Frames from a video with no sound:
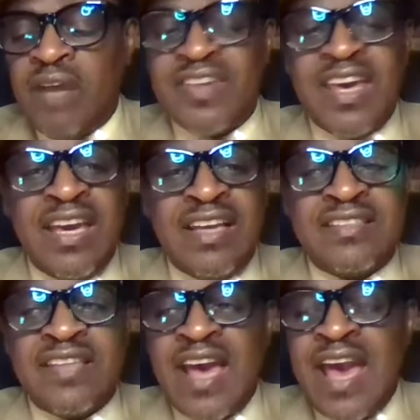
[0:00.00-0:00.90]

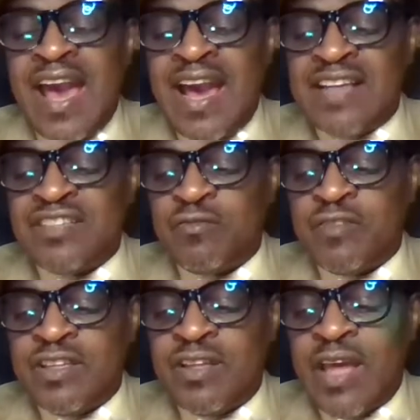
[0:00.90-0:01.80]
kings has
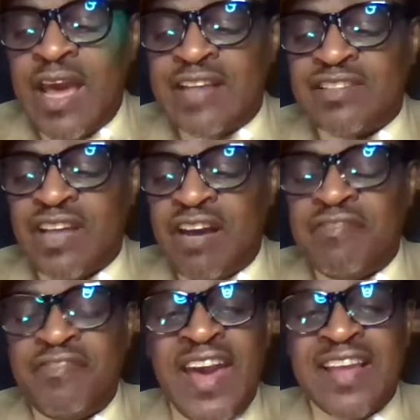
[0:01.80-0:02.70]

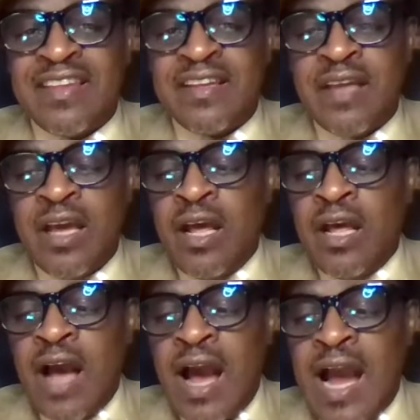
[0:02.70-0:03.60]
affected
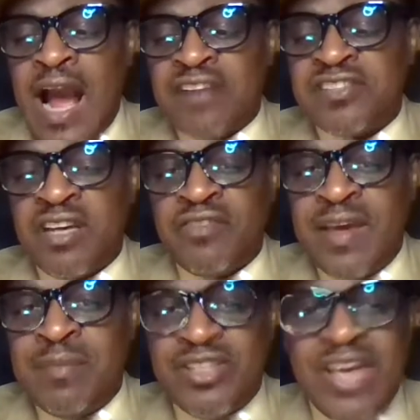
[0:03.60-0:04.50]
our
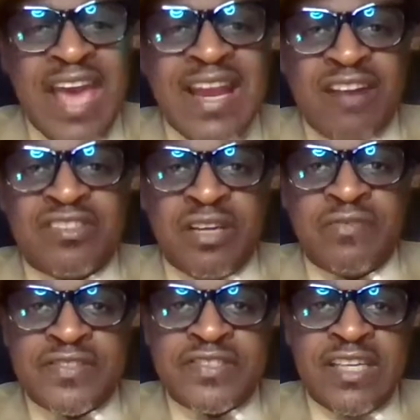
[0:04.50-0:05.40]
self-image and our
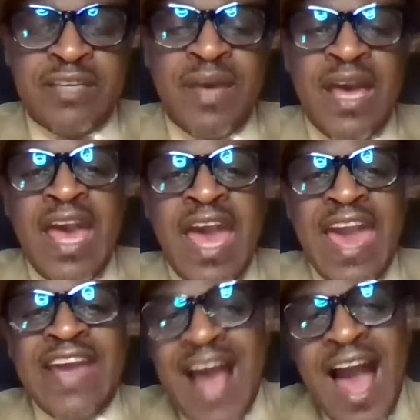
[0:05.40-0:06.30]
self-esteem,
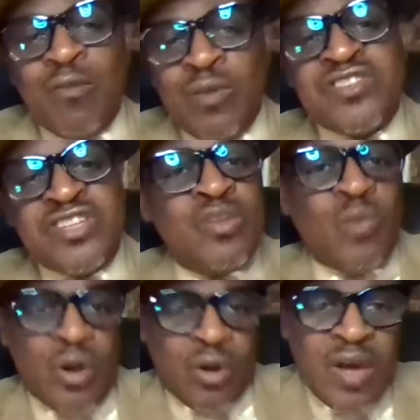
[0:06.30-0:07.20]
and how we see the
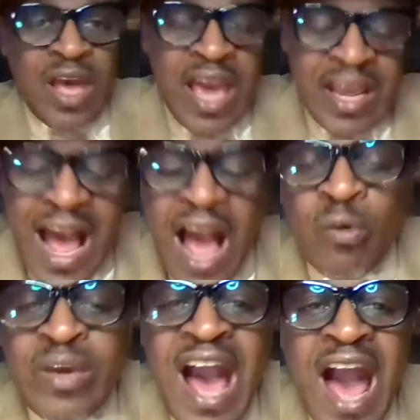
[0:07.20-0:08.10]
world, and how
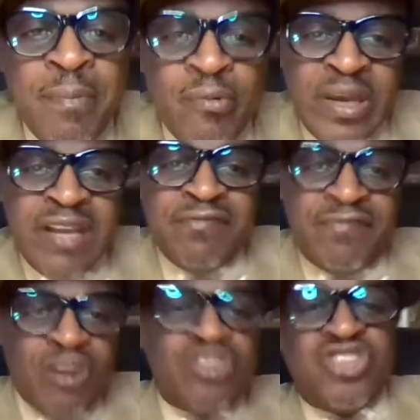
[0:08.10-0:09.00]
we operate and
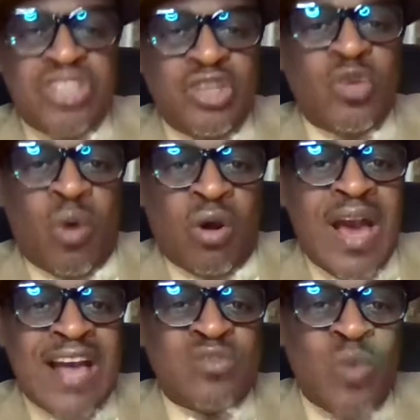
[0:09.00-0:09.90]
function in the world
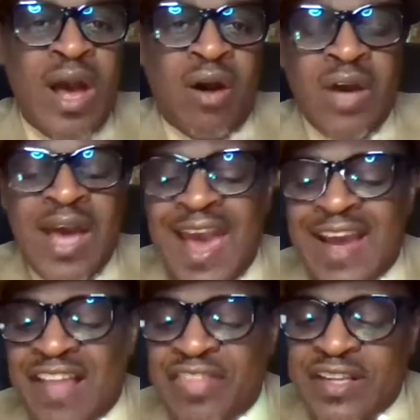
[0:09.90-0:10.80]
as well.
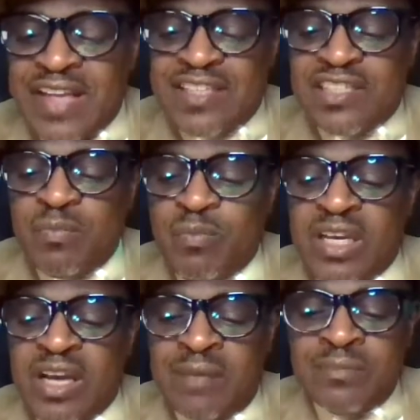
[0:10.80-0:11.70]
And I think that
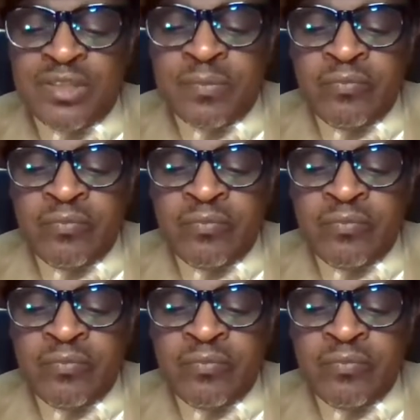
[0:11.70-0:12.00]
becomes